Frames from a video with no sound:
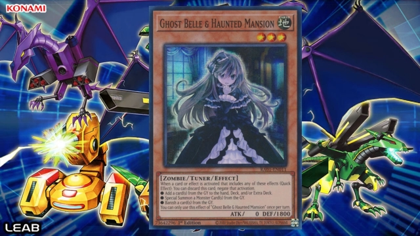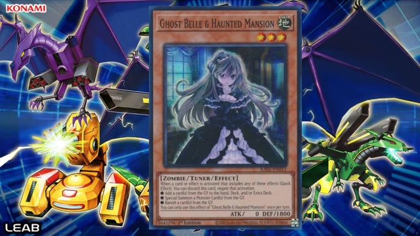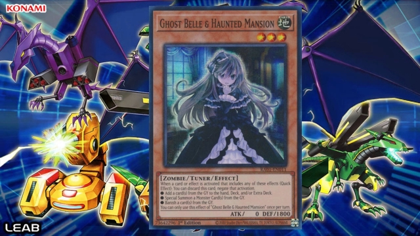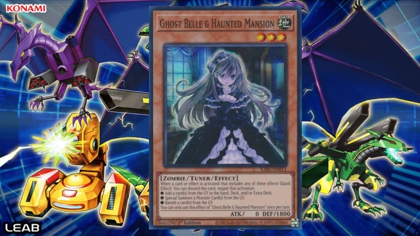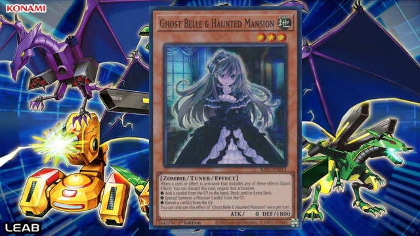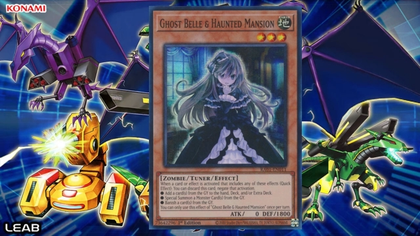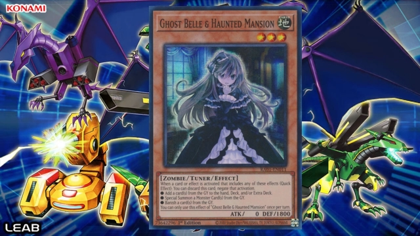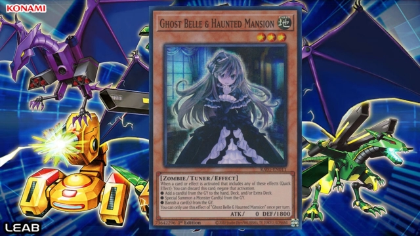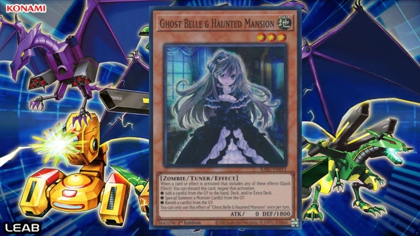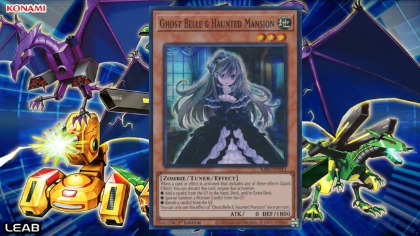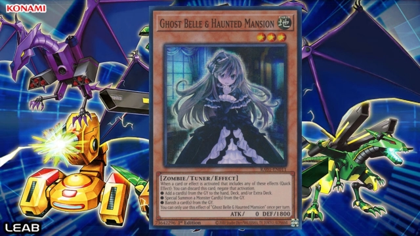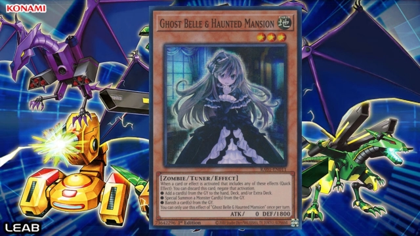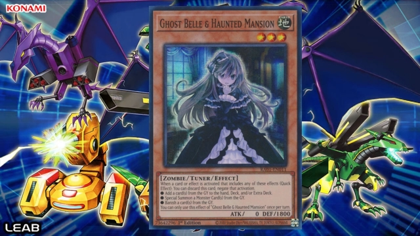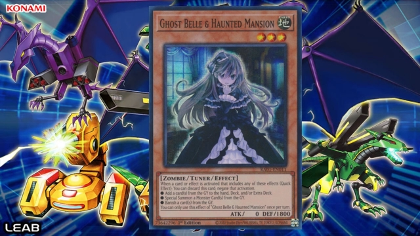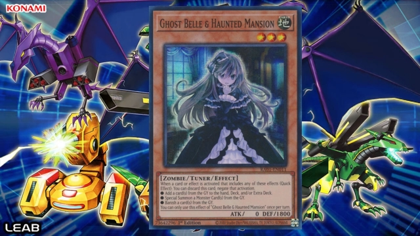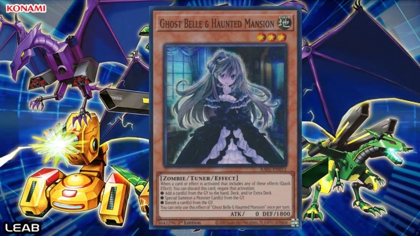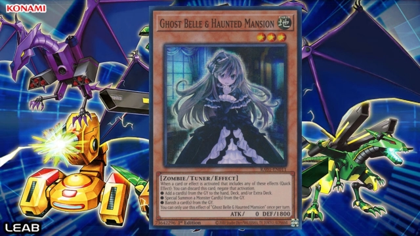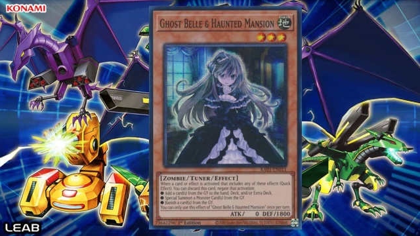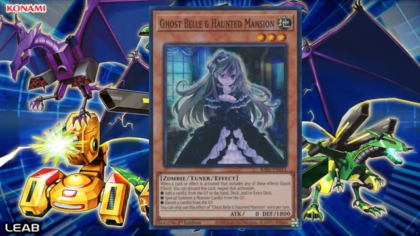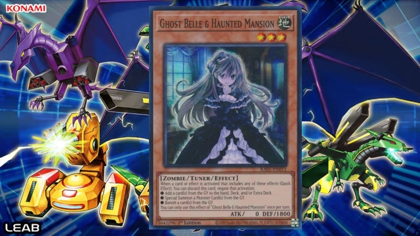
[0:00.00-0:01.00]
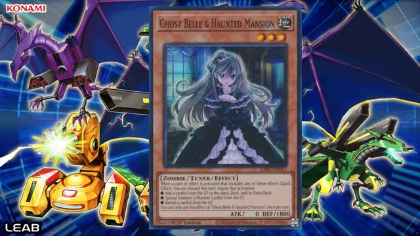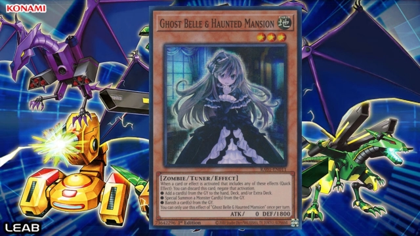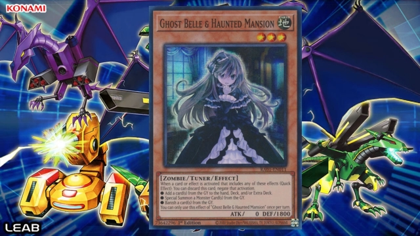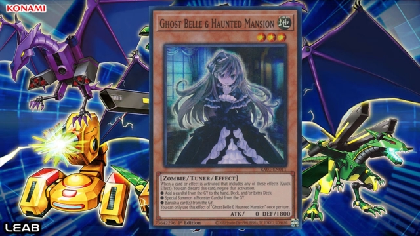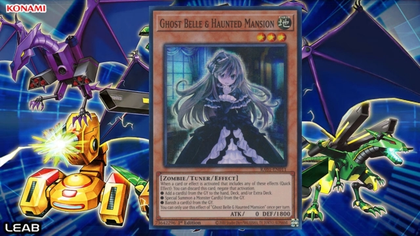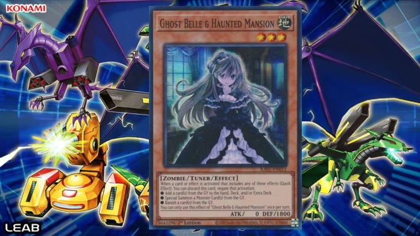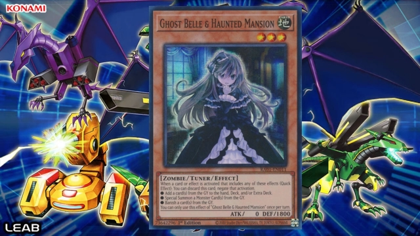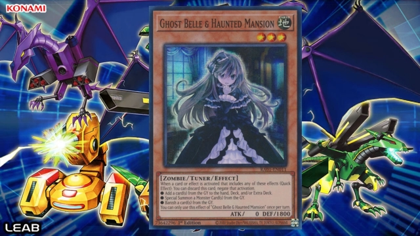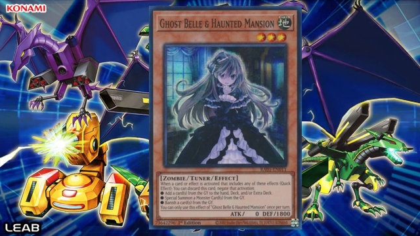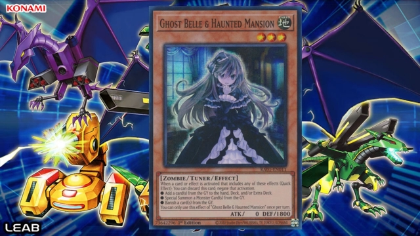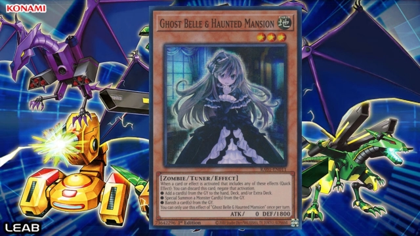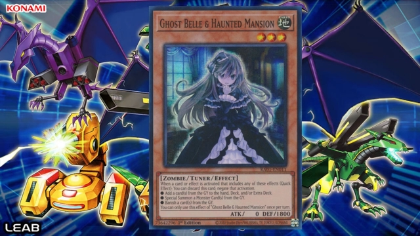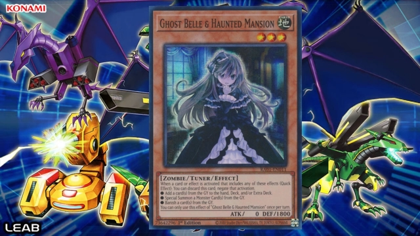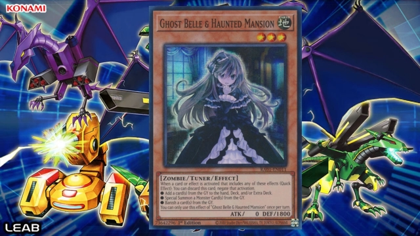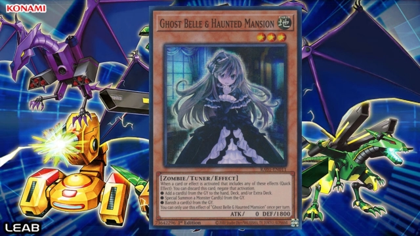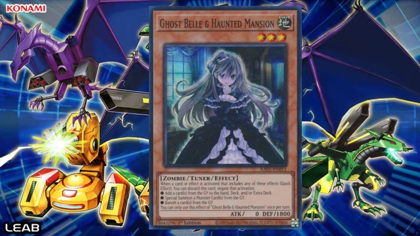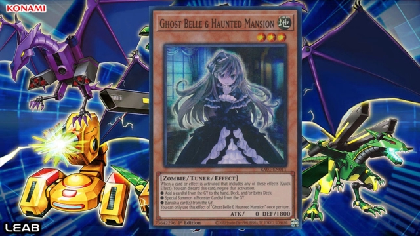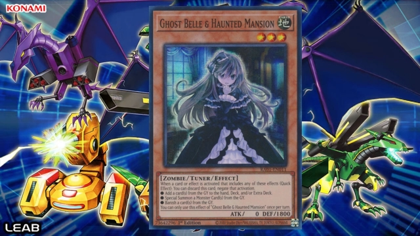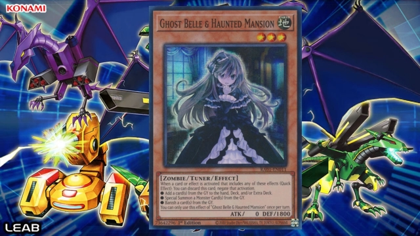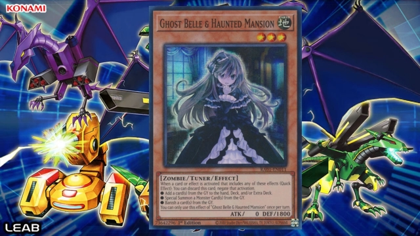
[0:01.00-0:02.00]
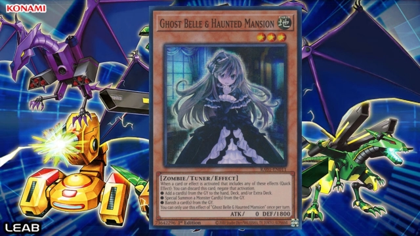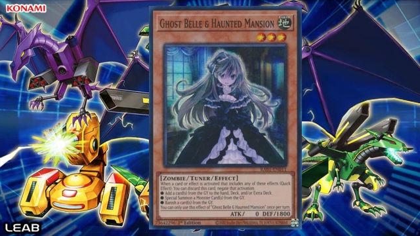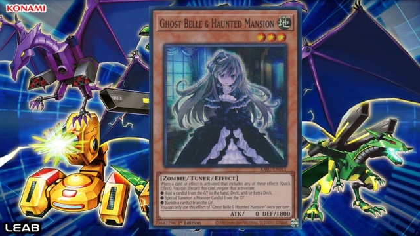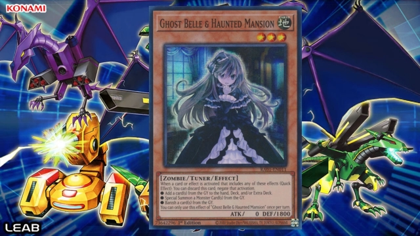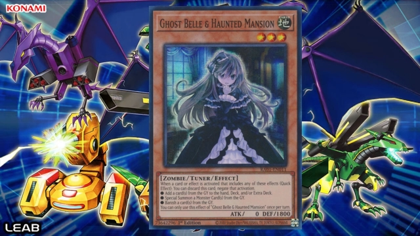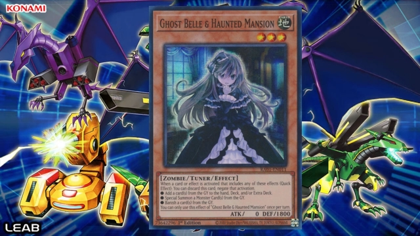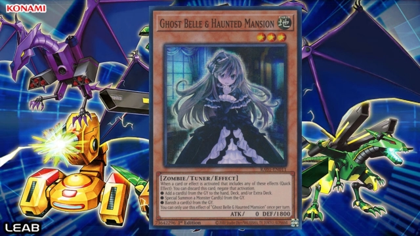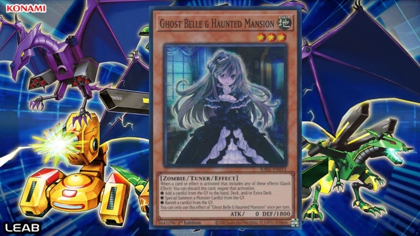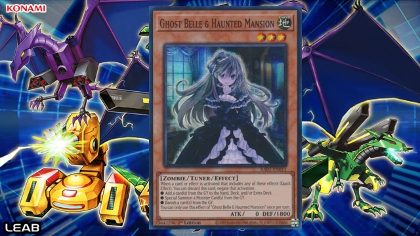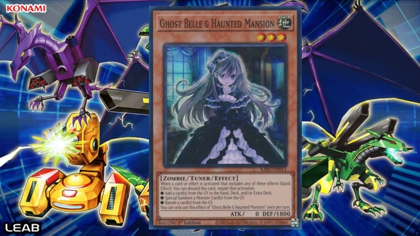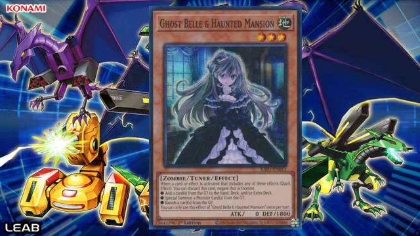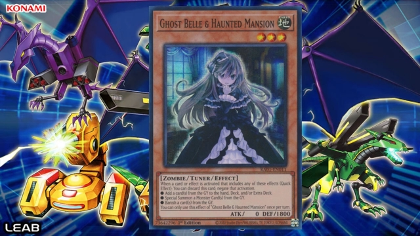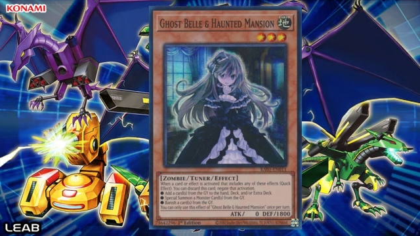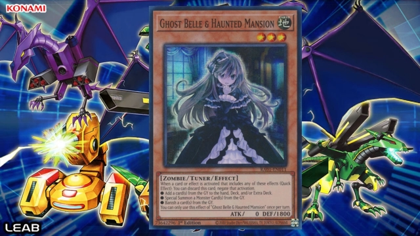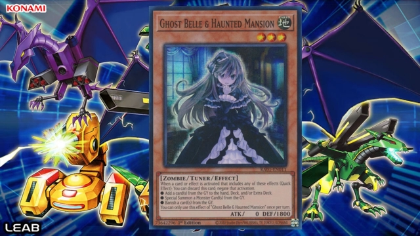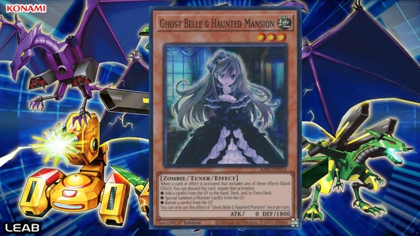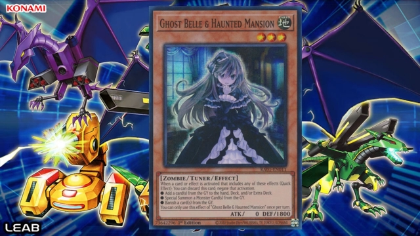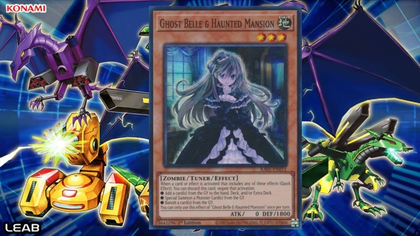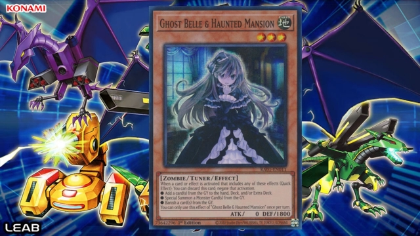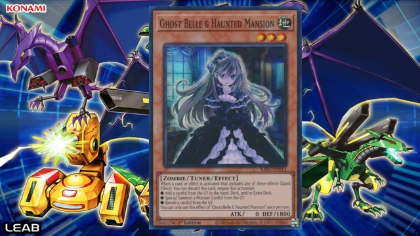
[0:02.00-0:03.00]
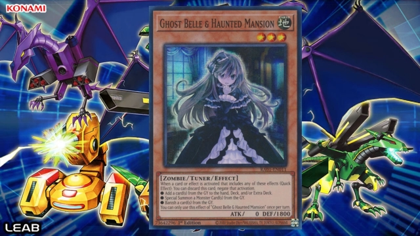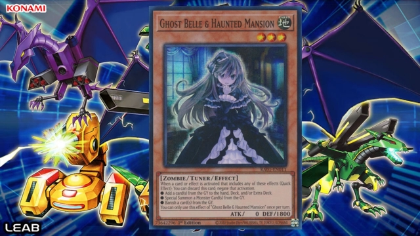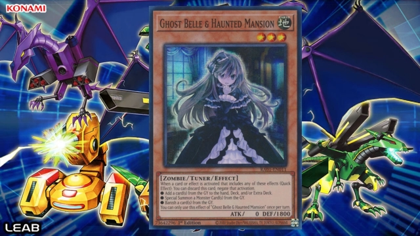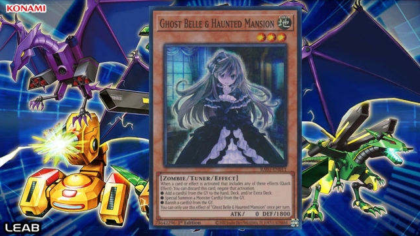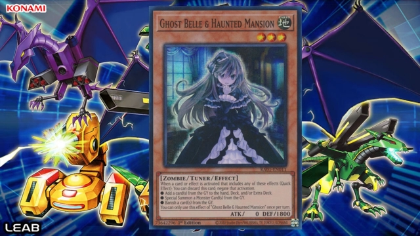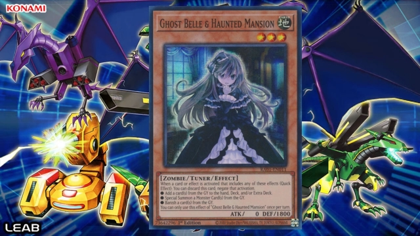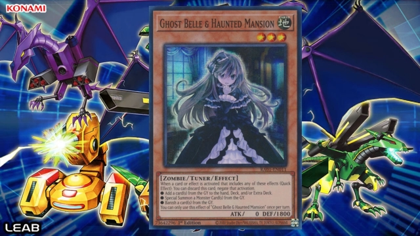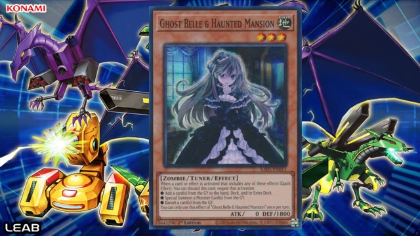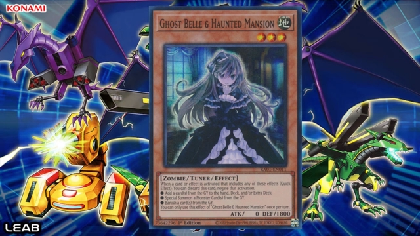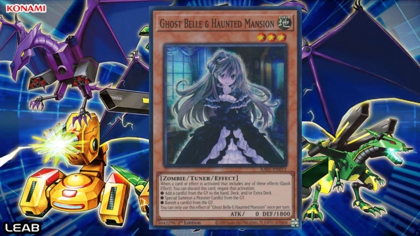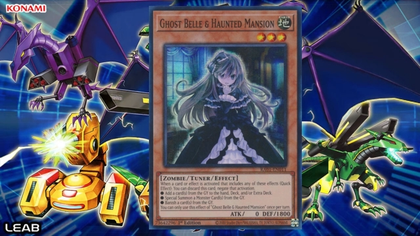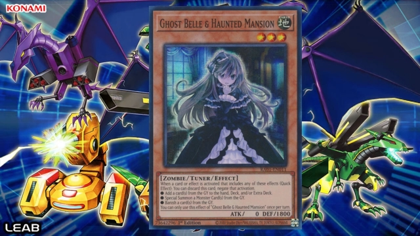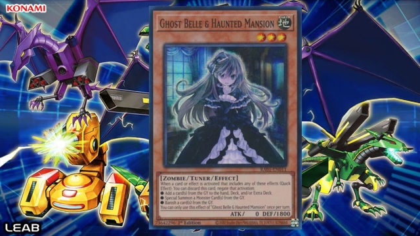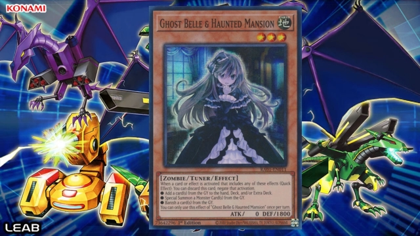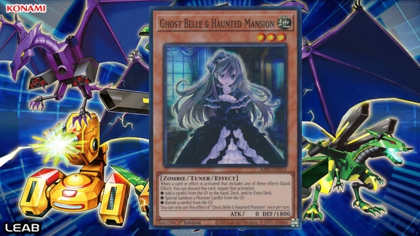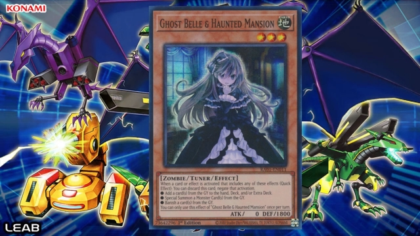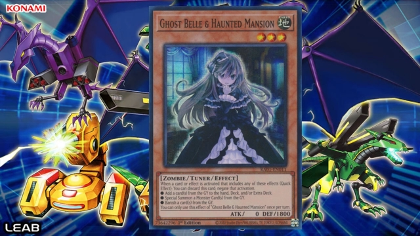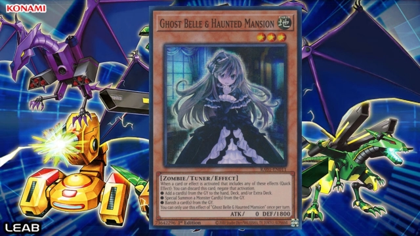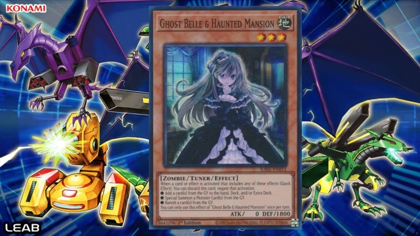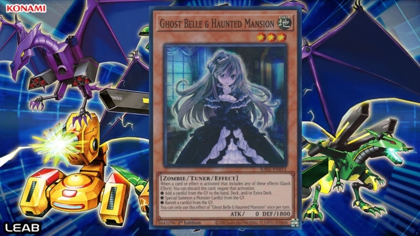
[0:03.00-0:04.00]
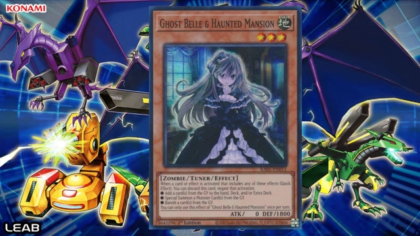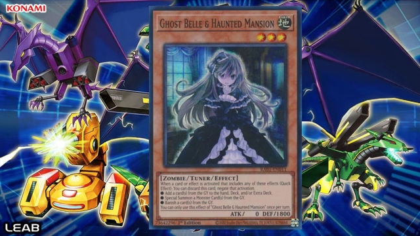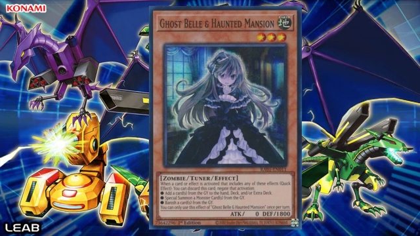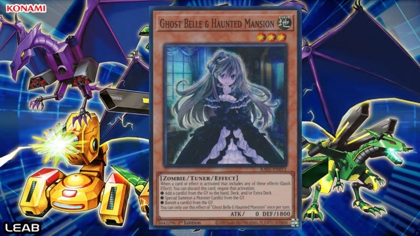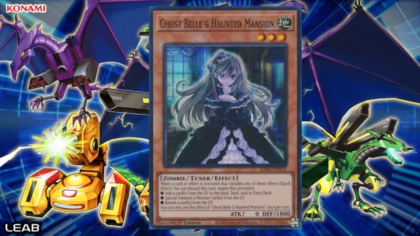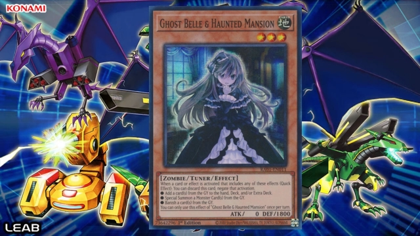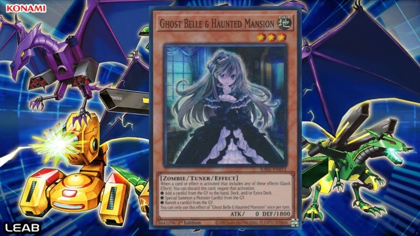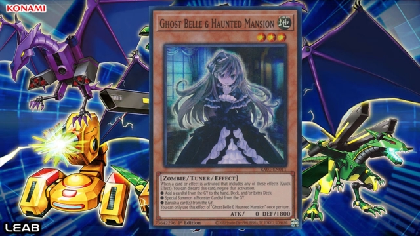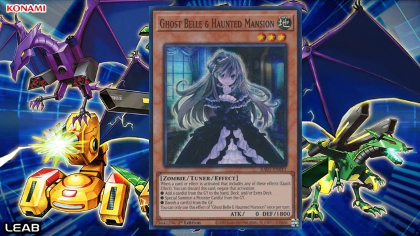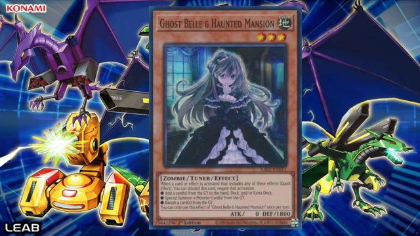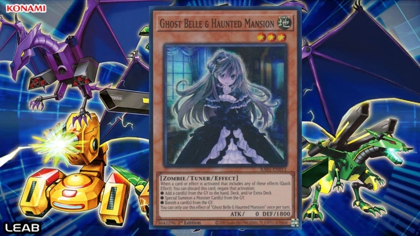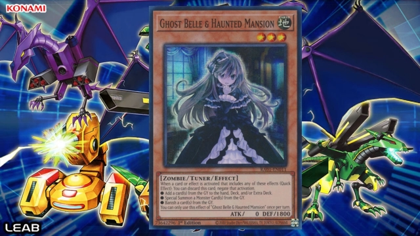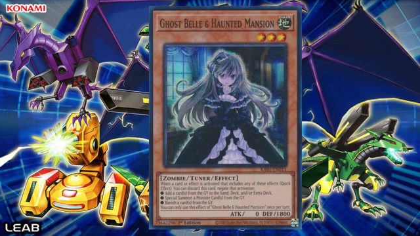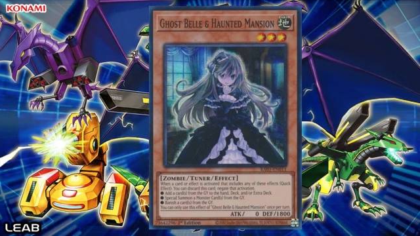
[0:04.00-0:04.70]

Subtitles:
[unreadable: no face in view]